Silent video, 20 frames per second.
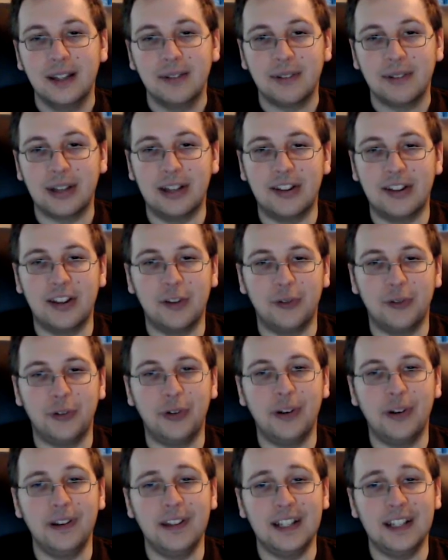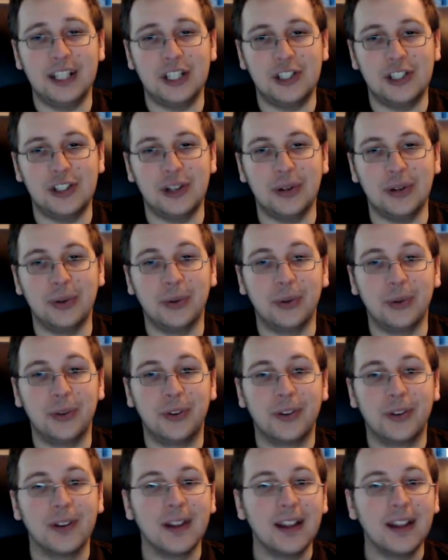Because it really
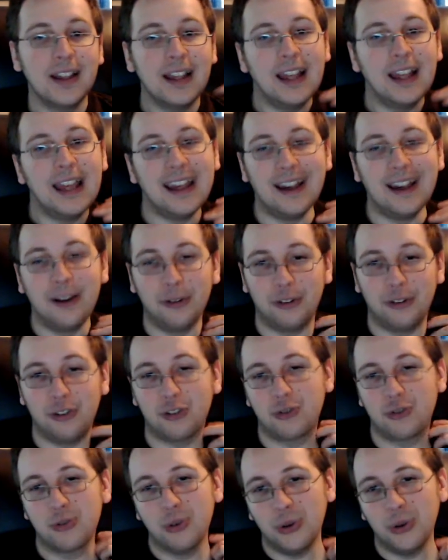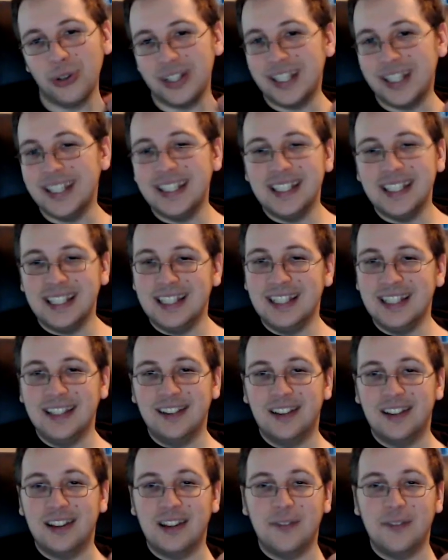shows how screwed he
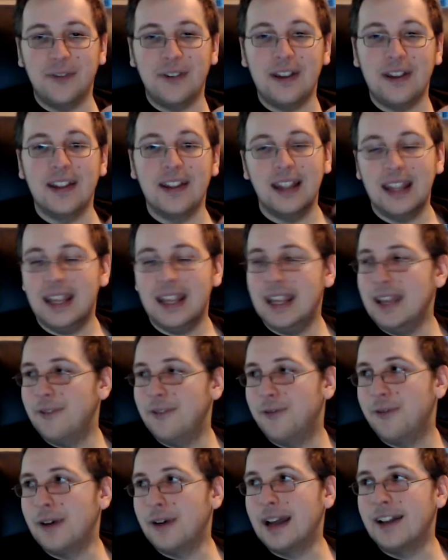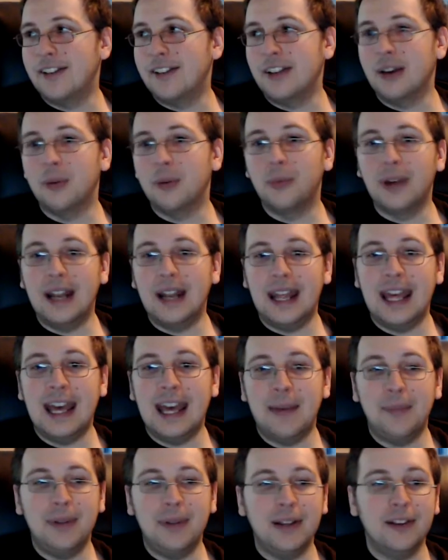is if it finds out what
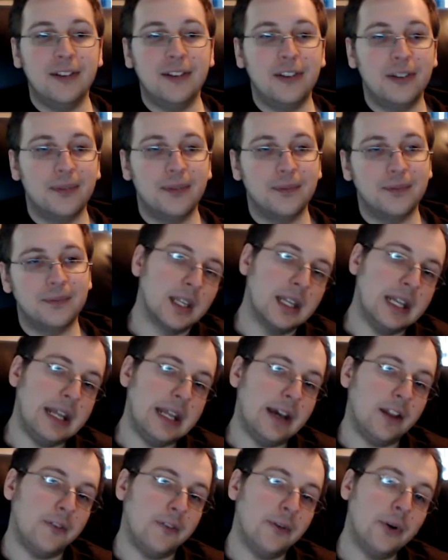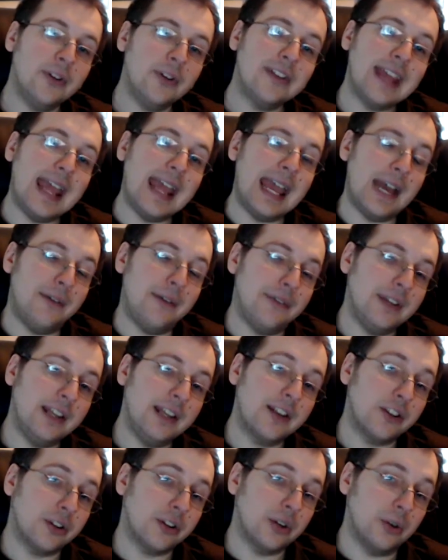happens. Now, as far as the
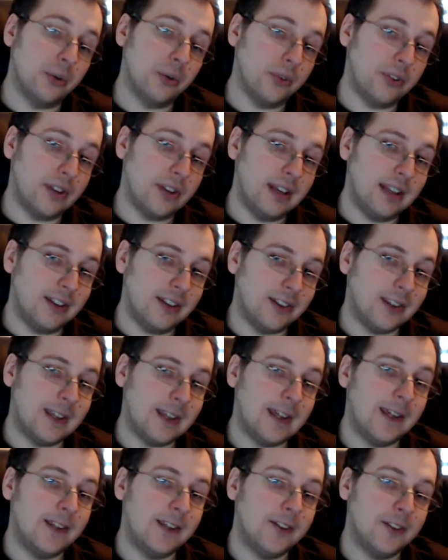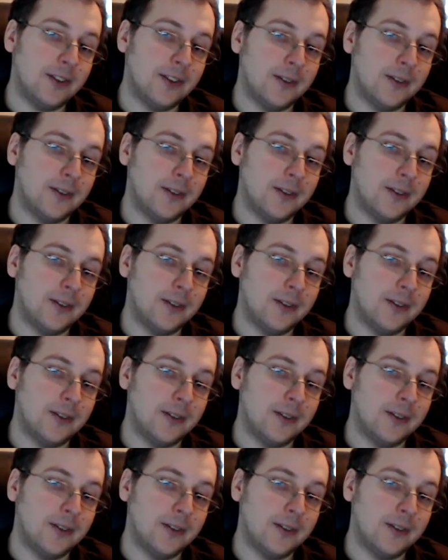evidence goes in this case,